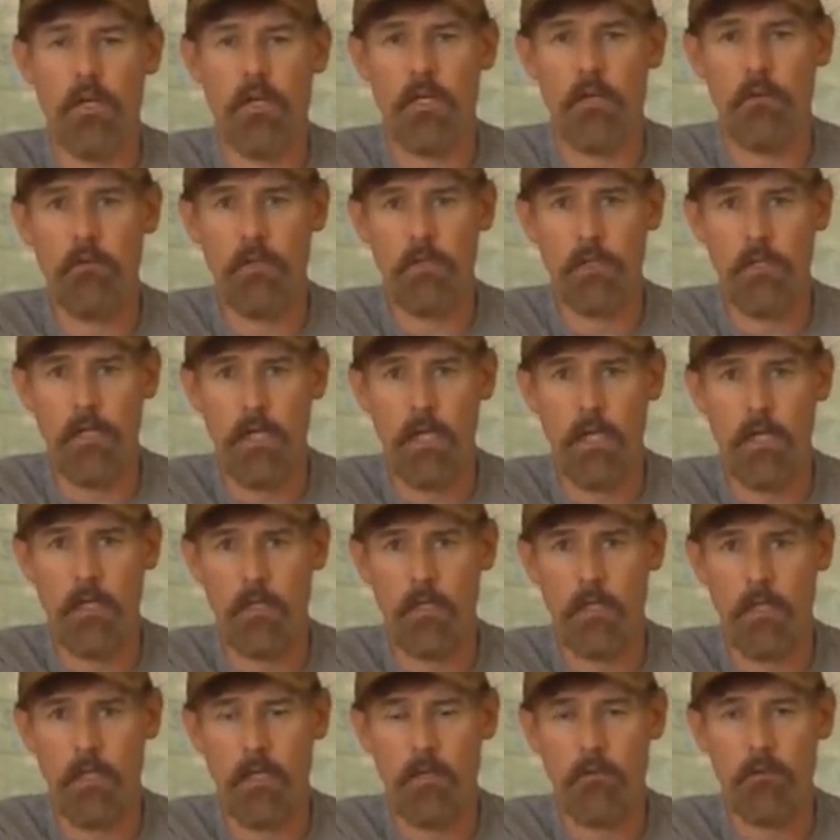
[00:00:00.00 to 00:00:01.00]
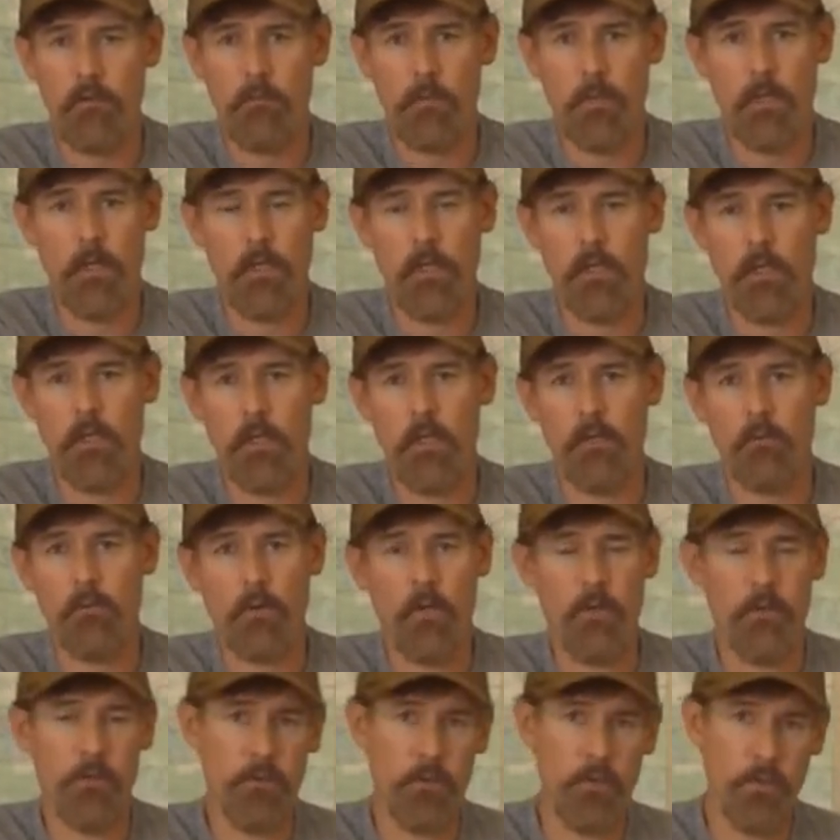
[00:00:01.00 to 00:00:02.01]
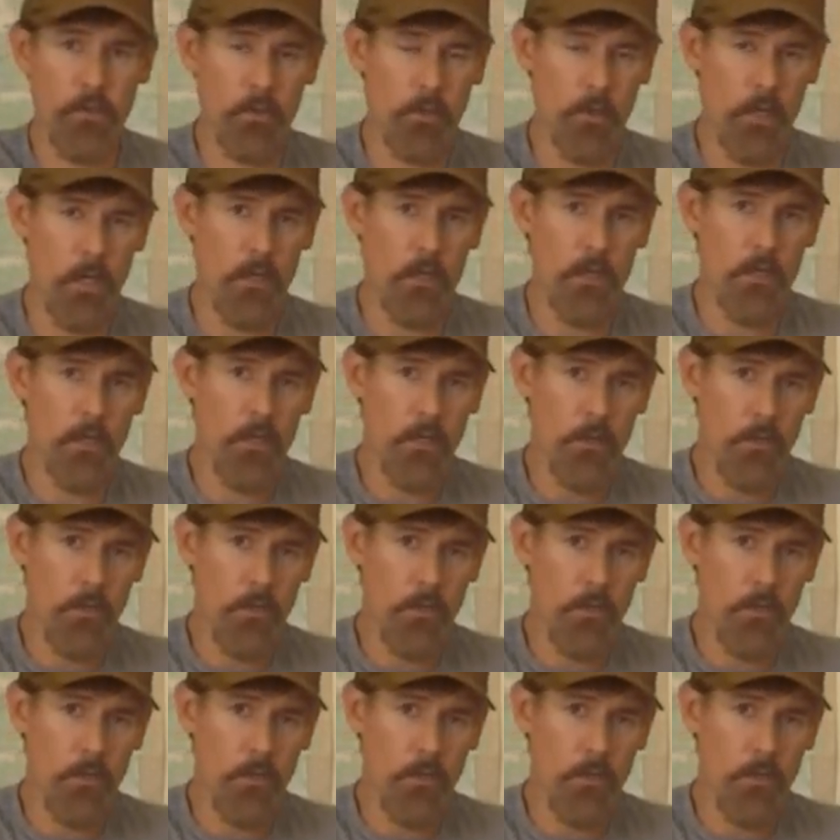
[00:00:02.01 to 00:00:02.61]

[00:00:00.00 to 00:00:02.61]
a Henry tag now, depending on whether you're a